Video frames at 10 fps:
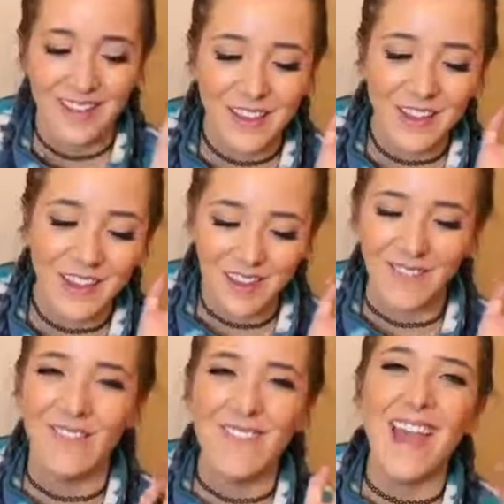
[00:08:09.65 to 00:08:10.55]
You're gonna
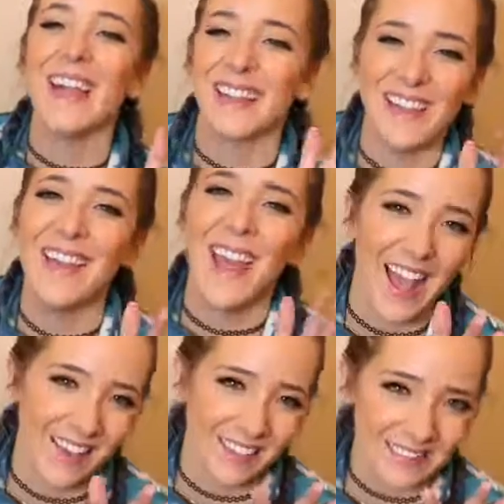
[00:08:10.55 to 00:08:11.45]
make the
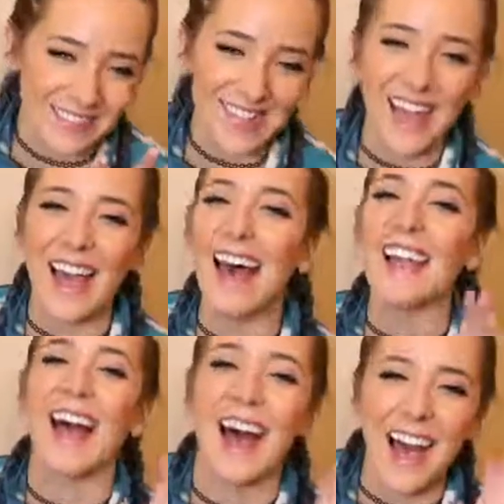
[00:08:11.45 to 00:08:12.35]
nails out
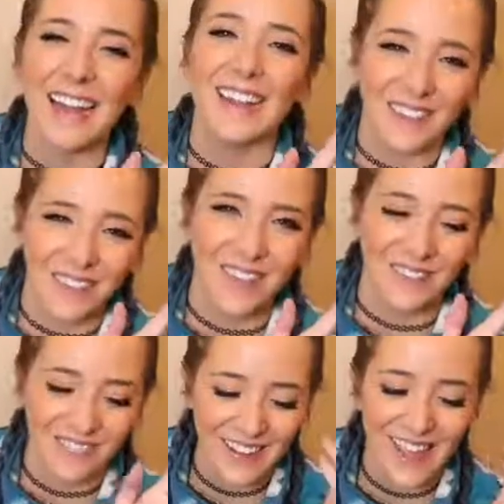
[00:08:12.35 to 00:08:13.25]
of
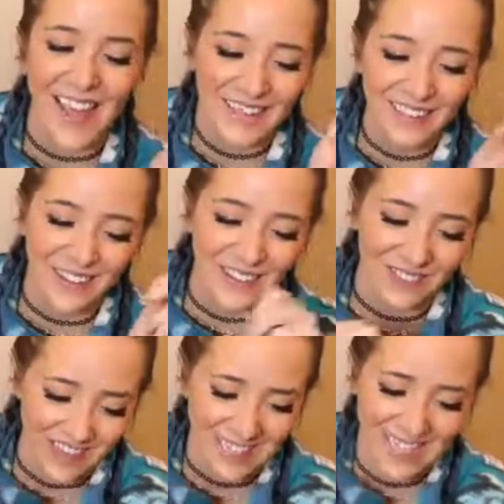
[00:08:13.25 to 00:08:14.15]
hot glue and glue
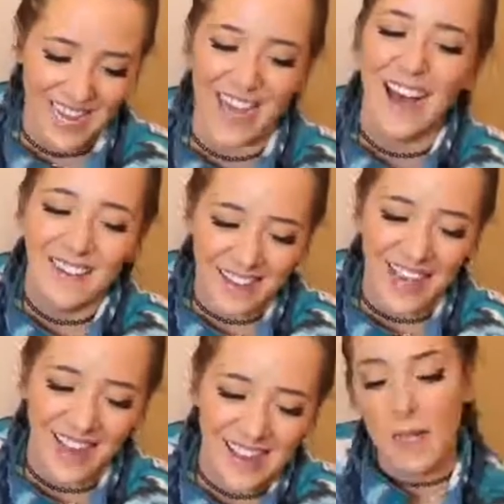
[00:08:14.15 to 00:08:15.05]
them on your nail.
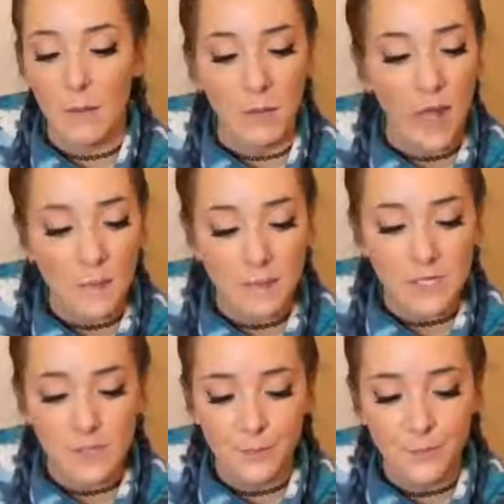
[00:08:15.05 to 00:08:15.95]
Okay, I'm
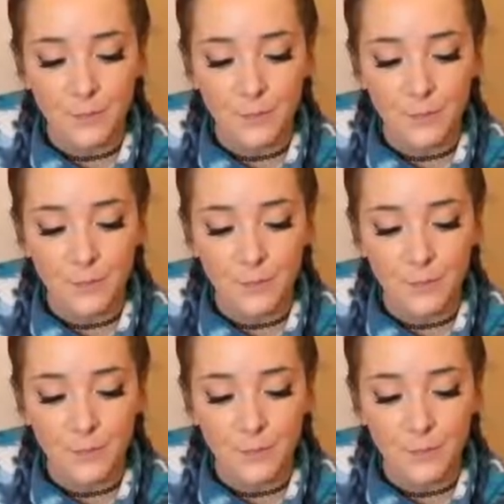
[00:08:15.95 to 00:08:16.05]
pumped.